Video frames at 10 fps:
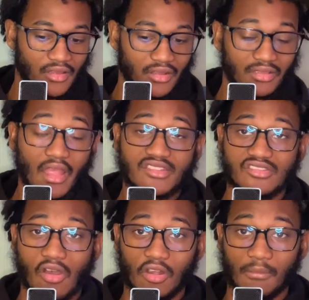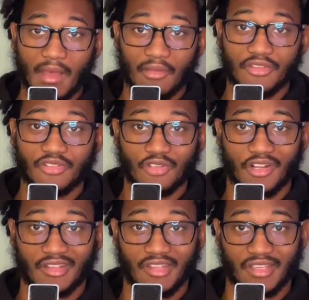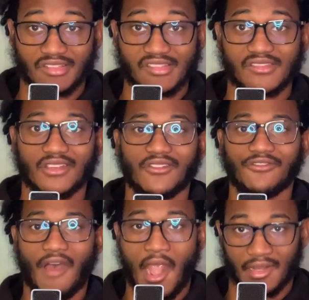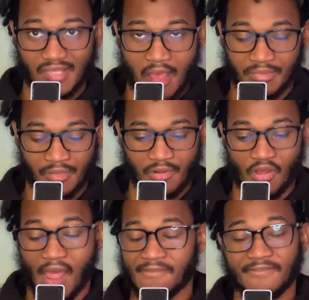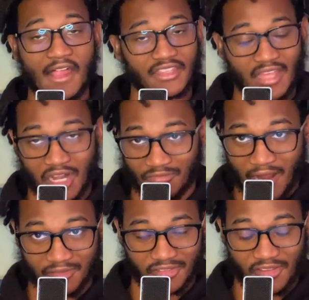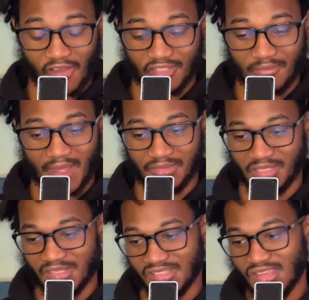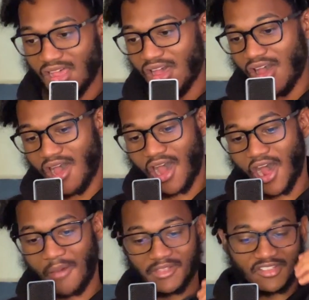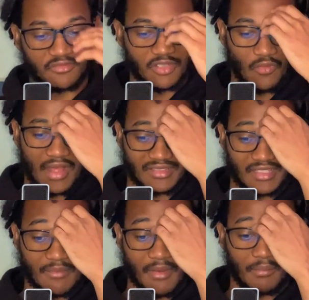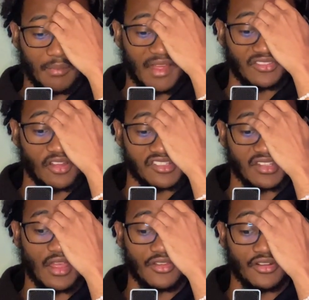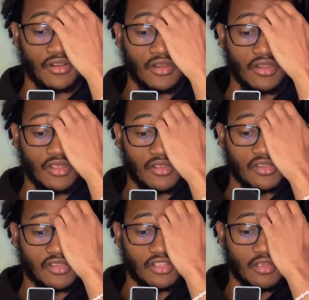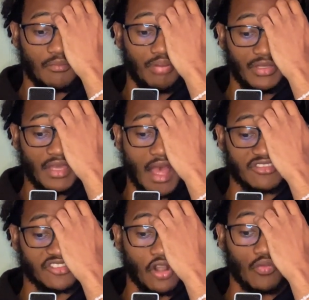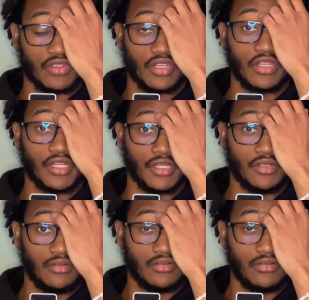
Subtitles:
let's talk about the New York Knicks firing Tom Thibodeau. I finally got around to talking about this. It took me a while to put my thoughts together, but yeah, I'll start with the good.